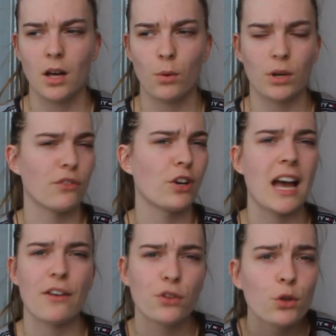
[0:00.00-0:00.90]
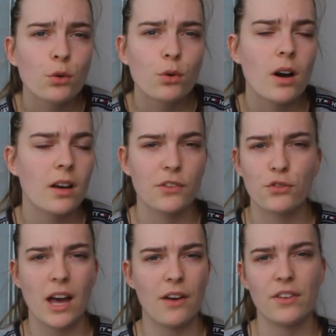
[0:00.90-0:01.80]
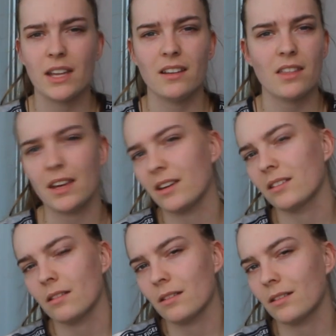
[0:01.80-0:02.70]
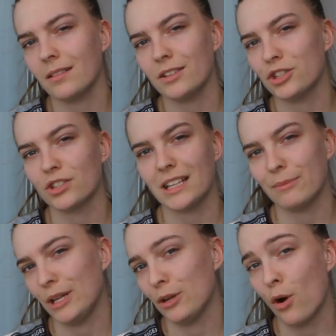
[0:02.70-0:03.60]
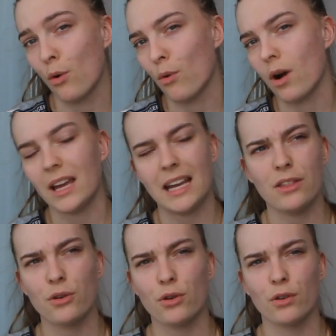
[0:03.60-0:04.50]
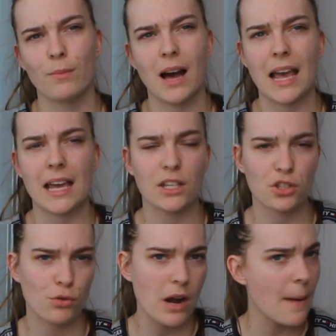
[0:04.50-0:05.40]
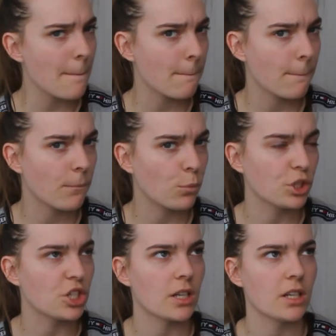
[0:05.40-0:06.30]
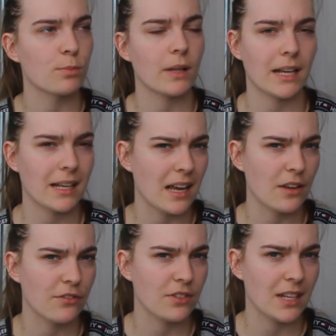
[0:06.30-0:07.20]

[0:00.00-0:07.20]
whatever have you, if you have anything, just let me know, either on my Instagram, which is DK,